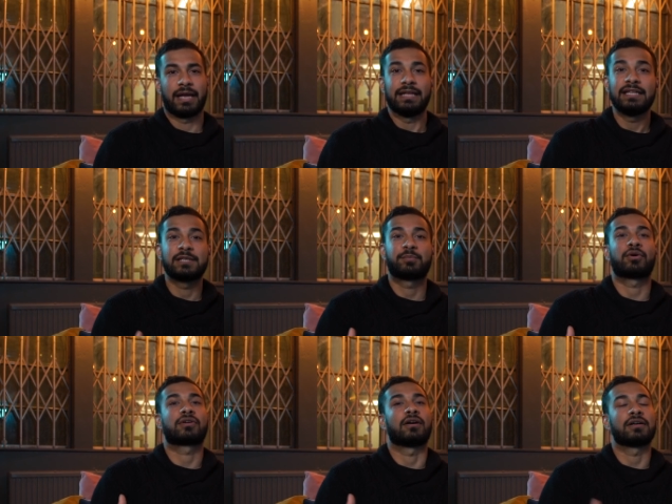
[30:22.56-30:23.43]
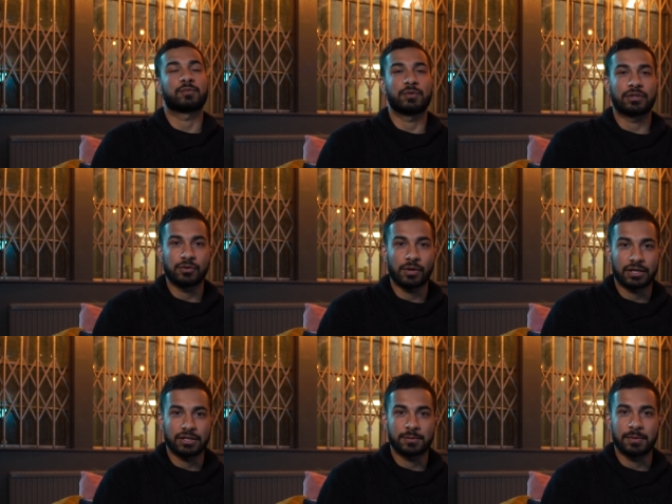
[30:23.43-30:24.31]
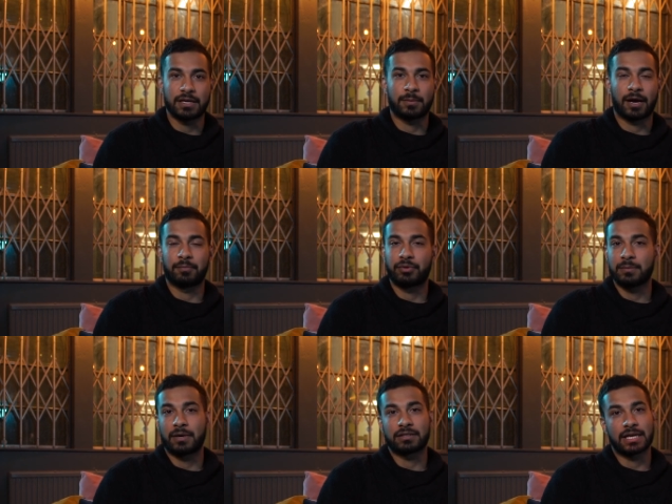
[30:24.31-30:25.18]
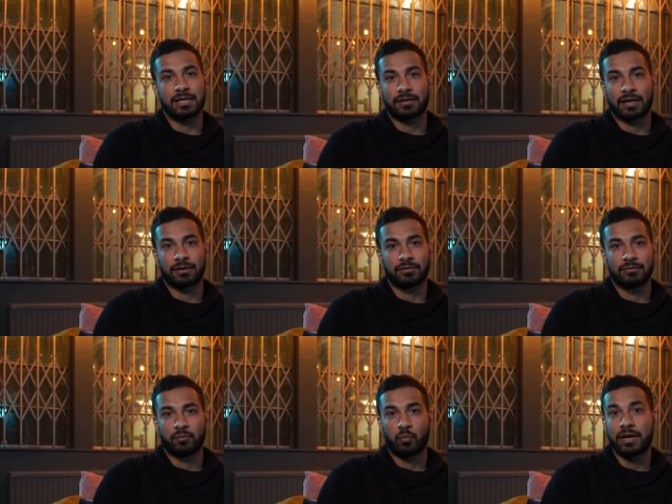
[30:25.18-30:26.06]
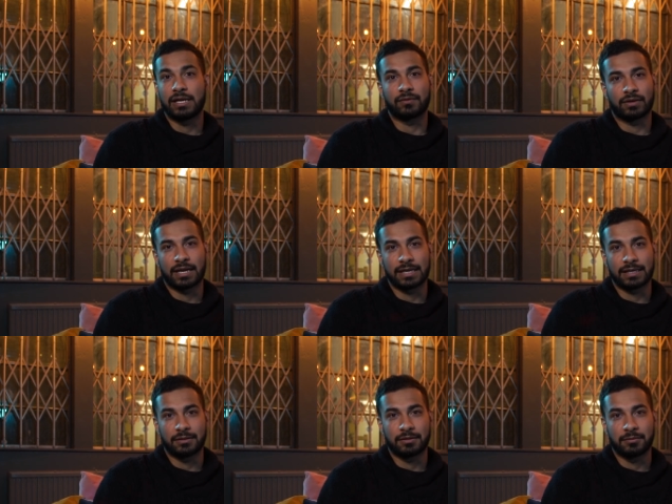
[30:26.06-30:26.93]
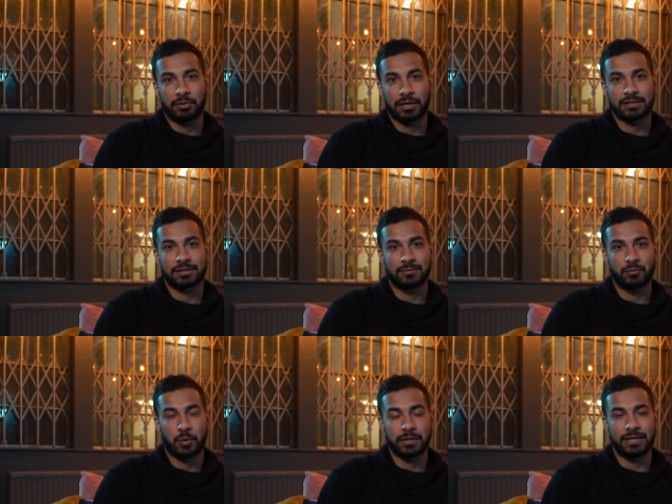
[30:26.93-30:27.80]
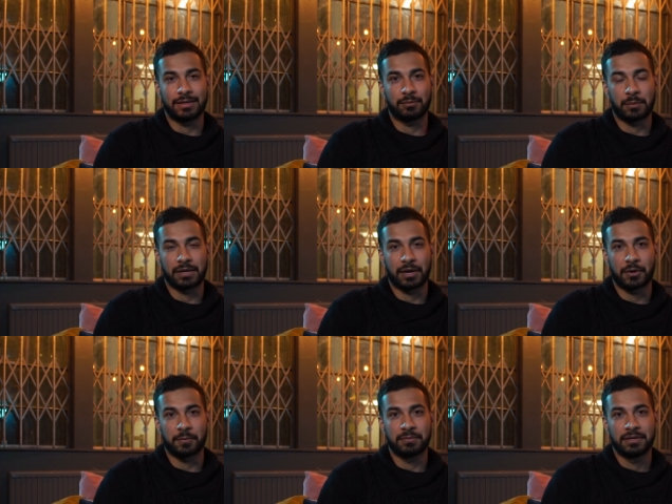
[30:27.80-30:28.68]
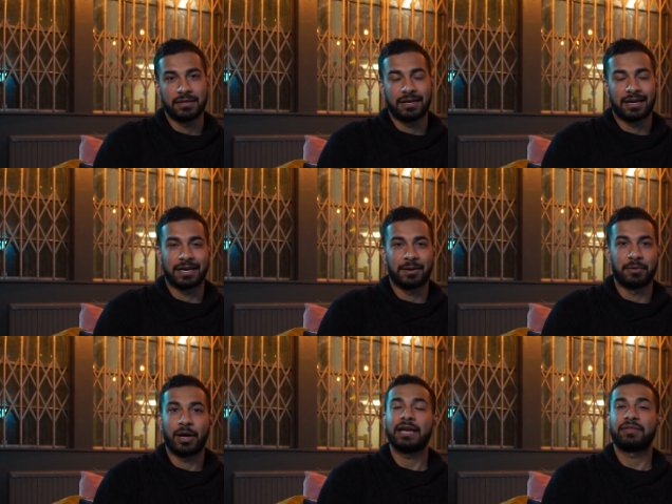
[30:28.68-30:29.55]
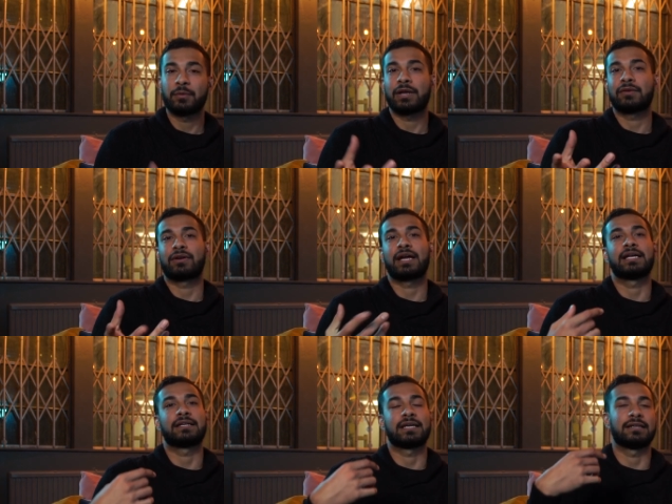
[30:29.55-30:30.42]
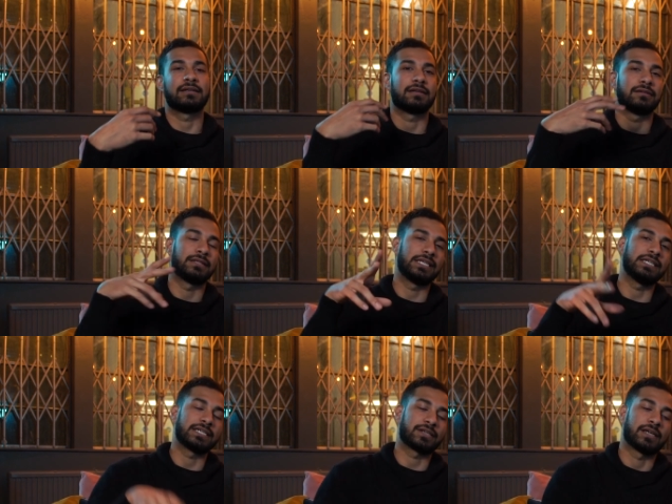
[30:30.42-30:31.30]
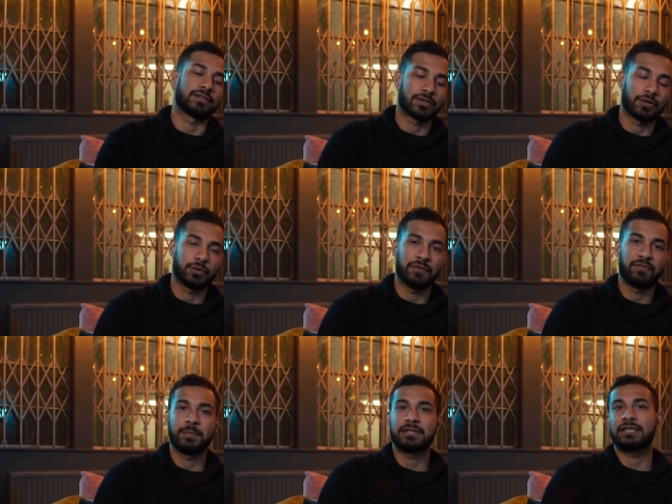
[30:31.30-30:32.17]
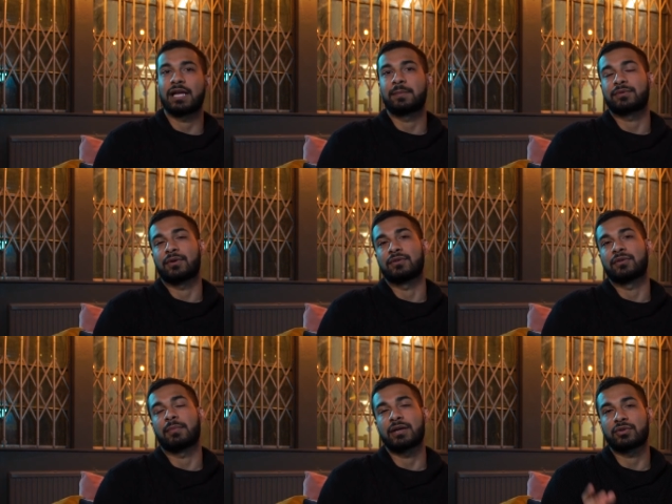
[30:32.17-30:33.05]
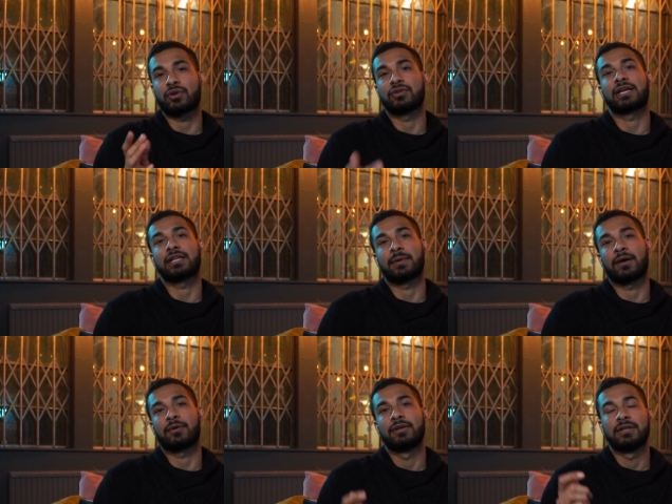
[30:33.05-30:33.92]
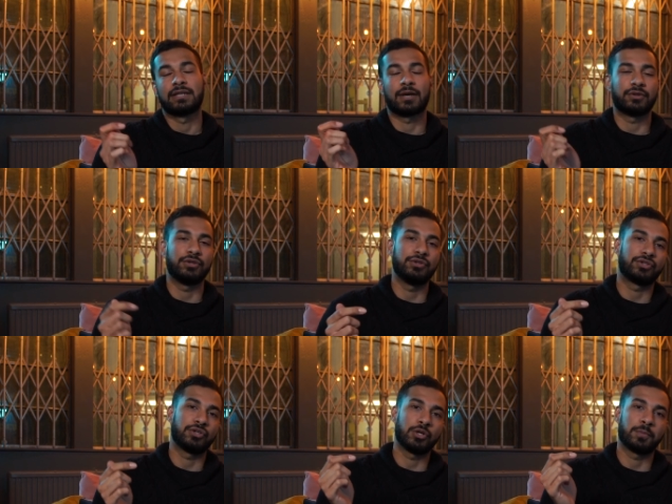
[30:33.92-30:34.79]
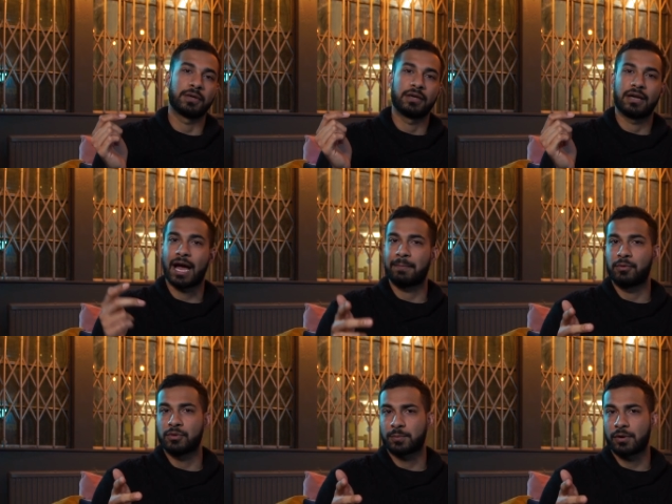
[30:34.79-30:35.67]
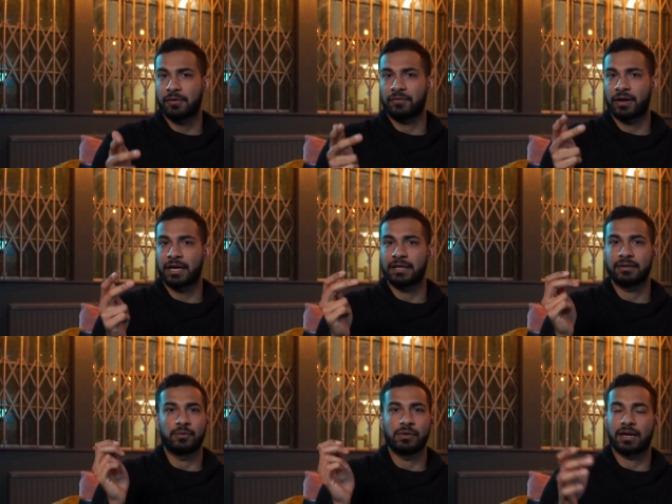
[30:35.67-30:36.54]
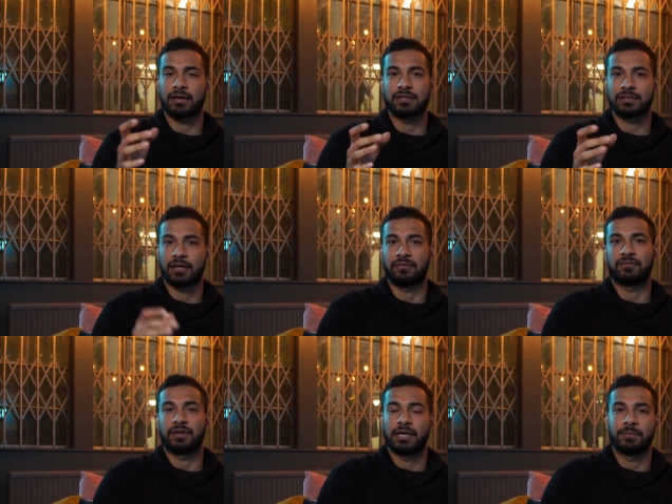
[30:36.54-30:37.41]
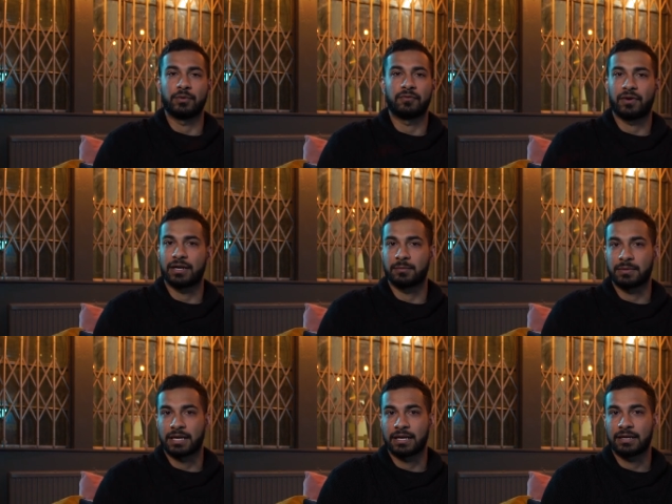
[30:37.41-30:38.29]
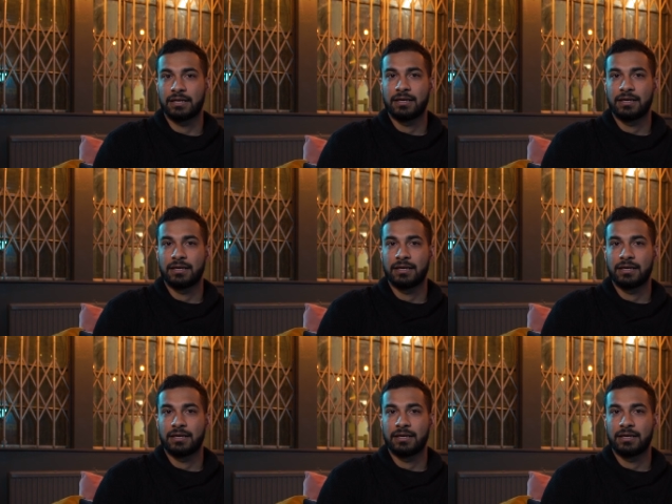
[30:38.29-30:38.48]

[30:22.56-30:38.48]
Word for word: in this podcast, we do actually speak about pretty much anything wedding related, plus what we eat when we get home. Um, but anything wedding related in the DJ's eyes. So if you missed any episodes, make sure you go check them out. They're on YouTube. Apple, Spotify, all that kind of stuff. Um, you'll find them there.